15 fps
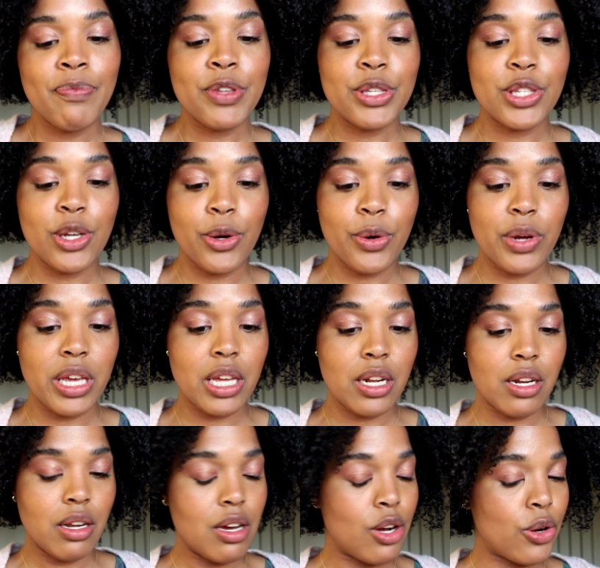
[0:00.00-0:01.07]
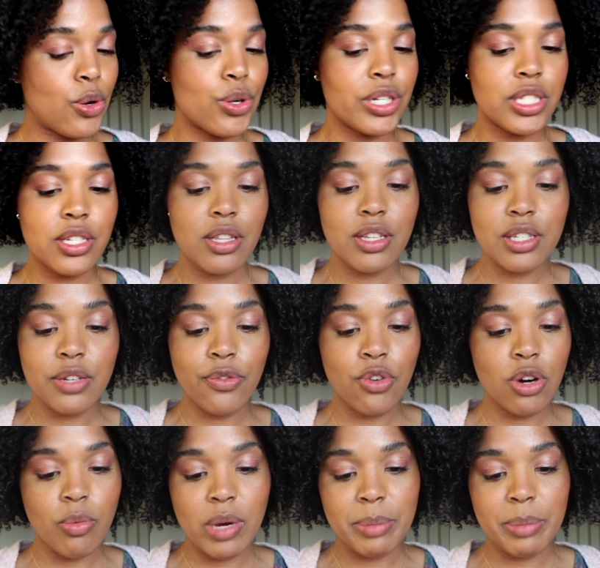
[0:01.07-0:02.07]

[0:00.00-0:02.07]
So according to the Sephora